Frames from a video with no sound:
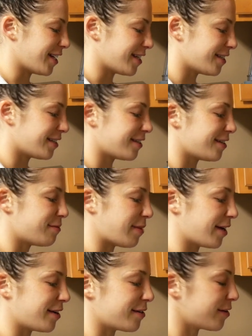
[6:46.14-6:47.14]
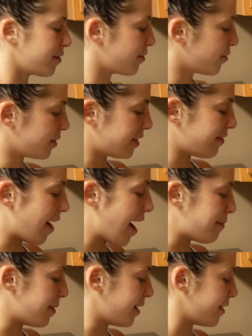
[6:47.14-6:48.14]
I guess, by course of
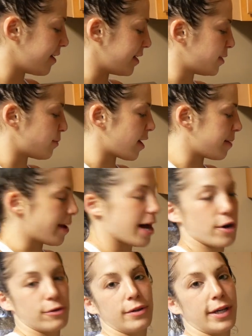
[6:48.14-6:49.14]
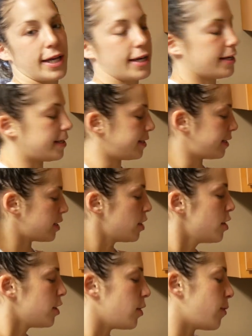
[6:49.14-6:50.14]
habit, I spread them out, and
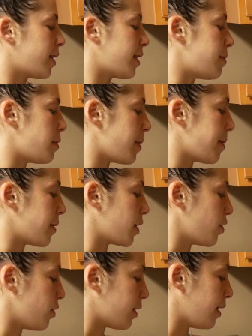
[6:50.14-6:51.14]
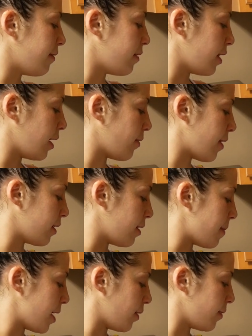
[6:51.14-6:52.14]
you want them to be able to cook evenly around
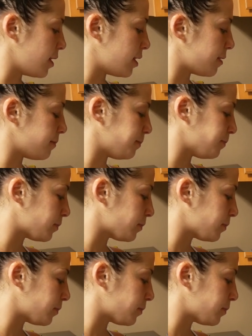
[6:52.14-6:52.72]
them anyways.